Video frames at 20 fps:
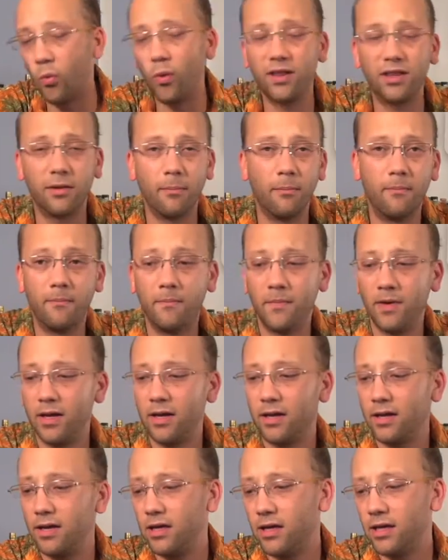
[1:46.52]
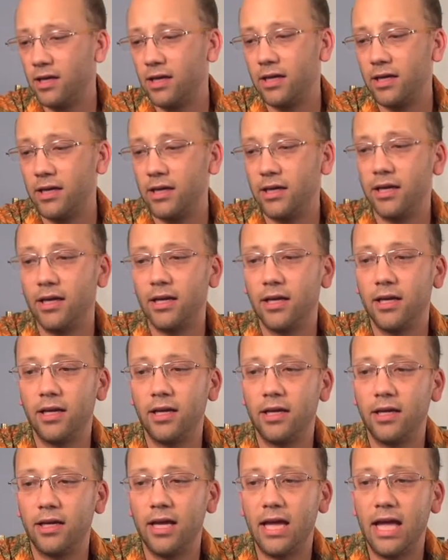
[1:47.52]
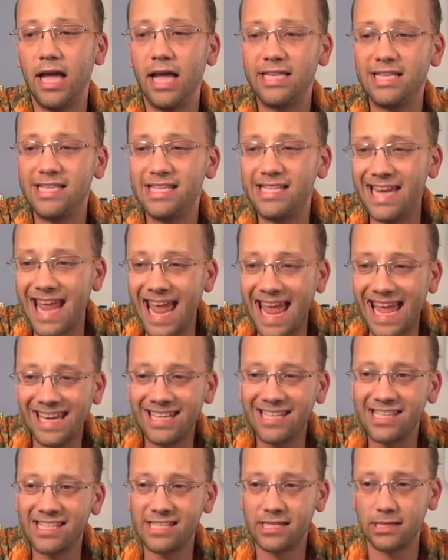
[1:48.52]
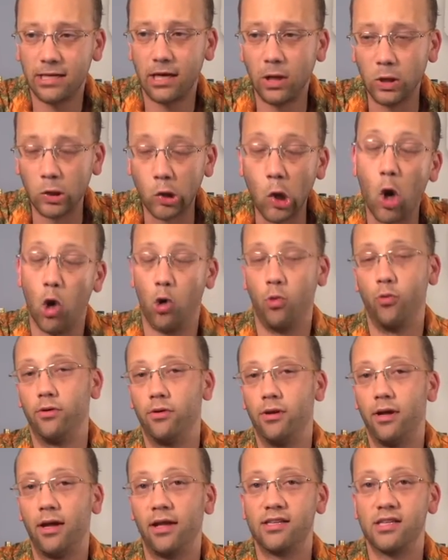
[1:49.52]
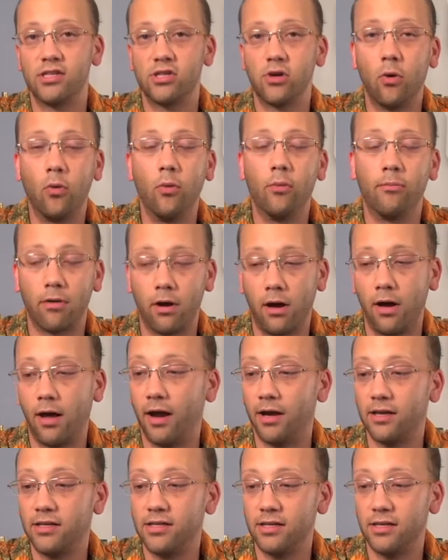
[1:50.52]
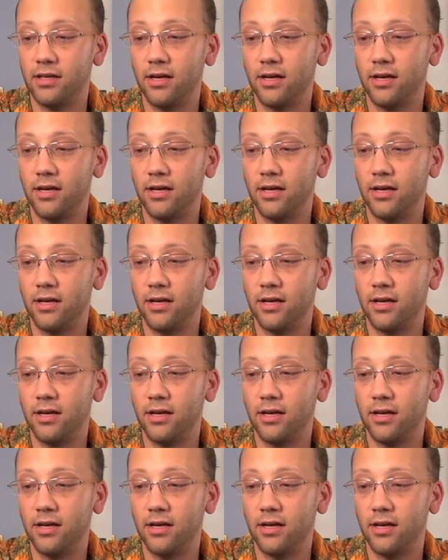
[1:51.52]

I mean, I don't know if that's really what it is, but that's kind of what it reminds me of. It stands alone as its own product.